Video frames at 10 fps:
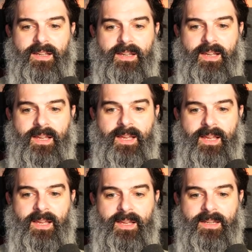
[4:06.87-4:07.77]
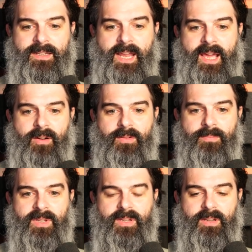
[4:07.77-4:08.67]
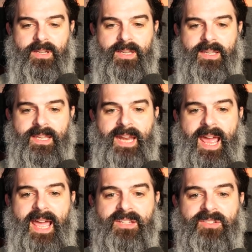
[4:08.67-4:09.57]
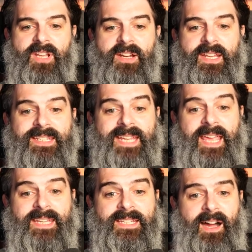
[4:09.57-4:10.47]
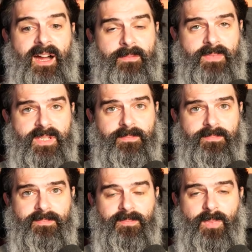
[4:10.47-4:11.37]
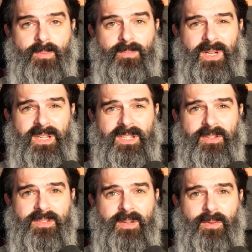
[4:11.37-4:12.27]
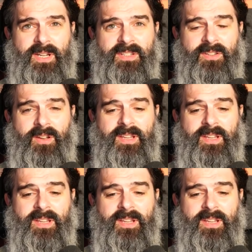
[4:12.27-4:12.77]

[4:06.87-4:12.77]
Now, it has done it 10 times, but do you see what it's not?